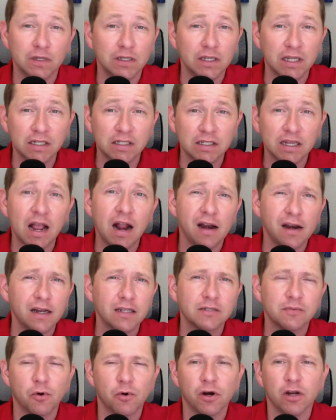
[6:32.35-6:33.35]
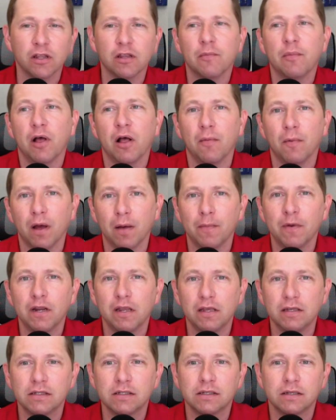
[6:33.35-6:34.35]
just kind of disappointed in the Belmont, but
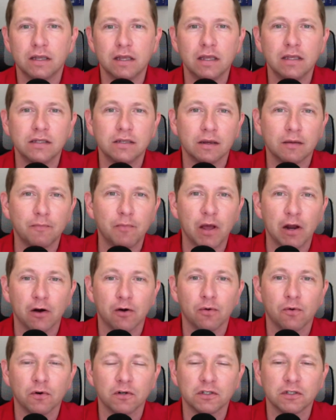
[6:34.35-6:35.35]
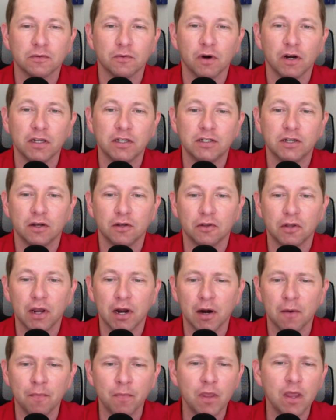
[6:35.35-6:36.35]
he's he's a better horse than what he showed
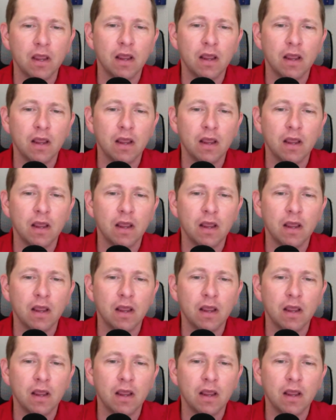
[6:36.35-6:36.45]
there.